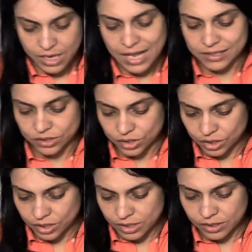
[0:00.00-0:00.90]

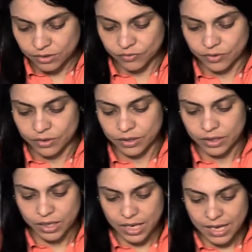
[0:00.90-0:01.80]
Alternative
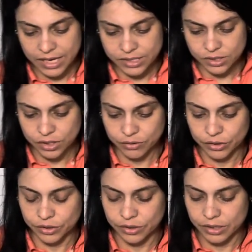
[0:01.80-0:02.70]

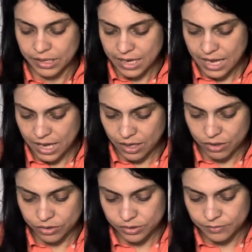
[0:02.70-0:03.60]
exterior
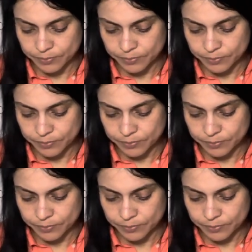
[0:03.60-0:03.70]
angles.